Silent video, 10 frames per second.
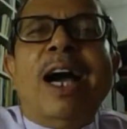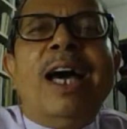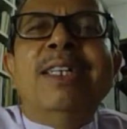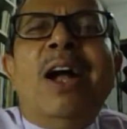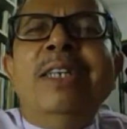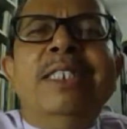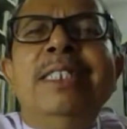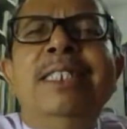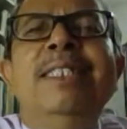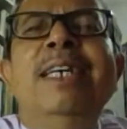not
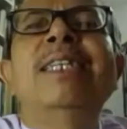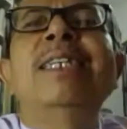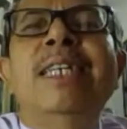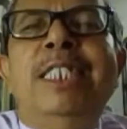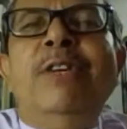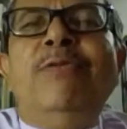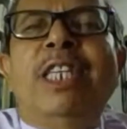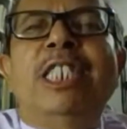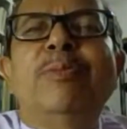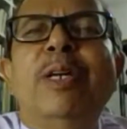just in the negative
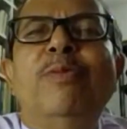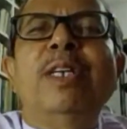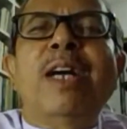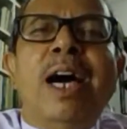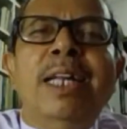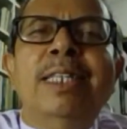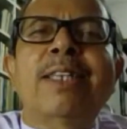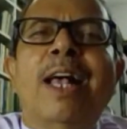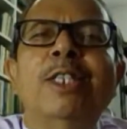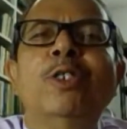sense, but Vikar is
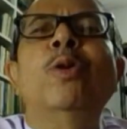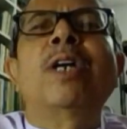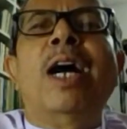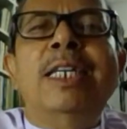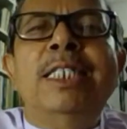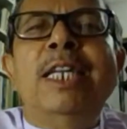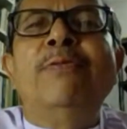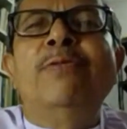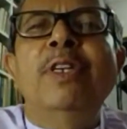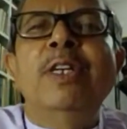also a kind
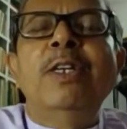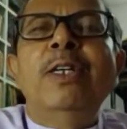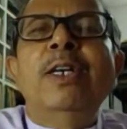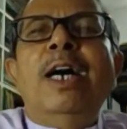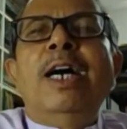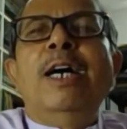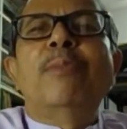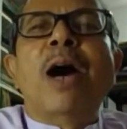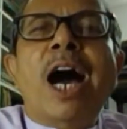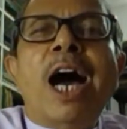of
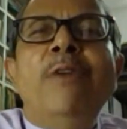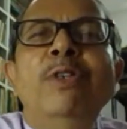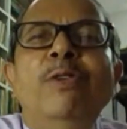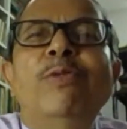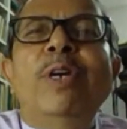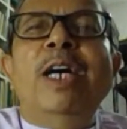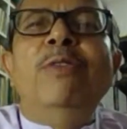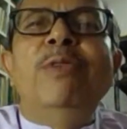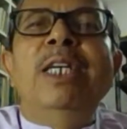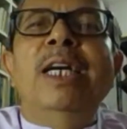bhava where
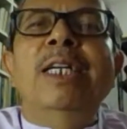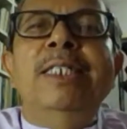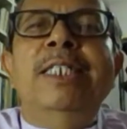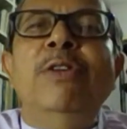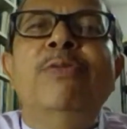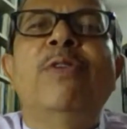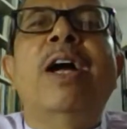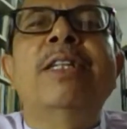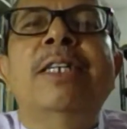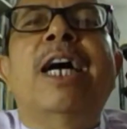we enter for
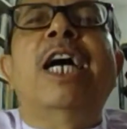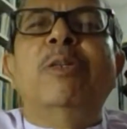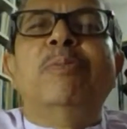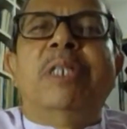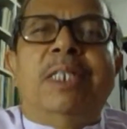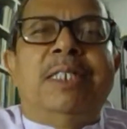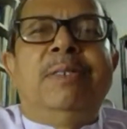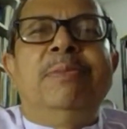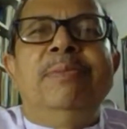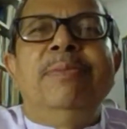the time being
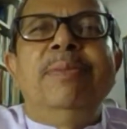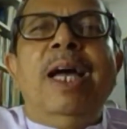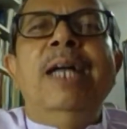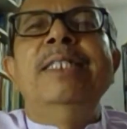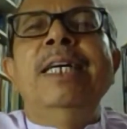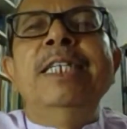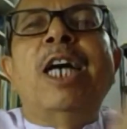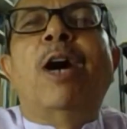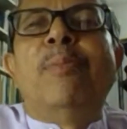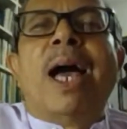and then
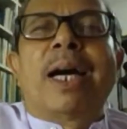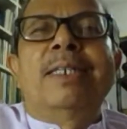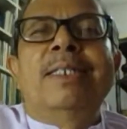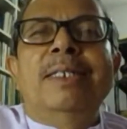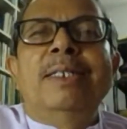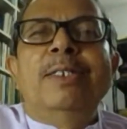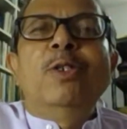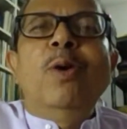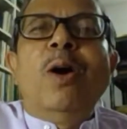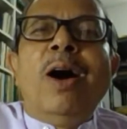come back.
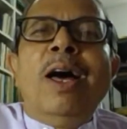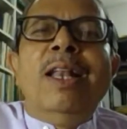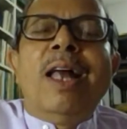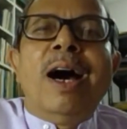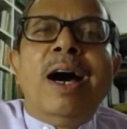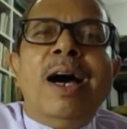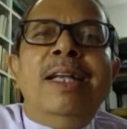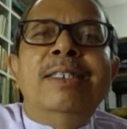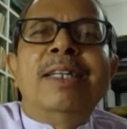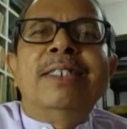So all
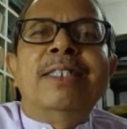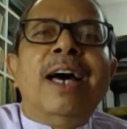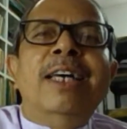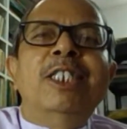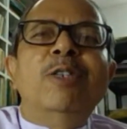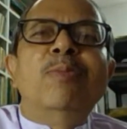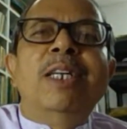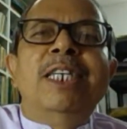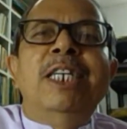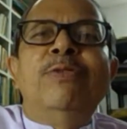rasas
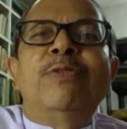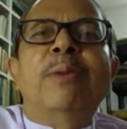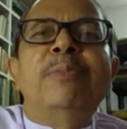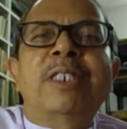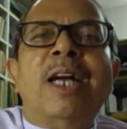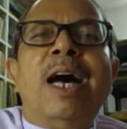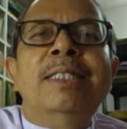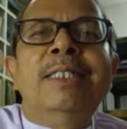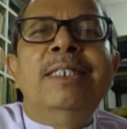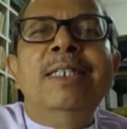emanate from
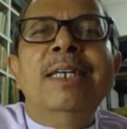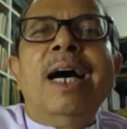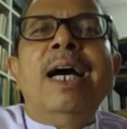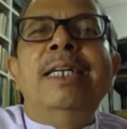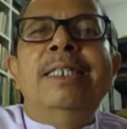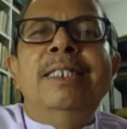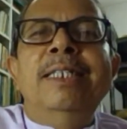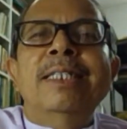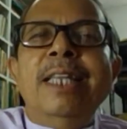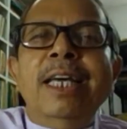Shant, and
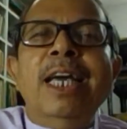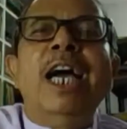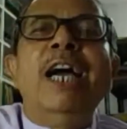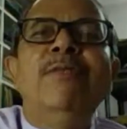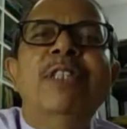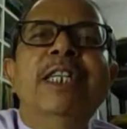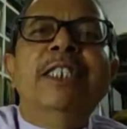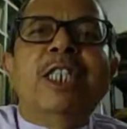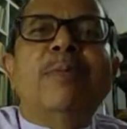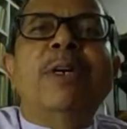they have their
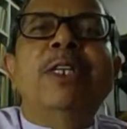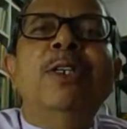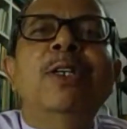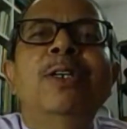shaman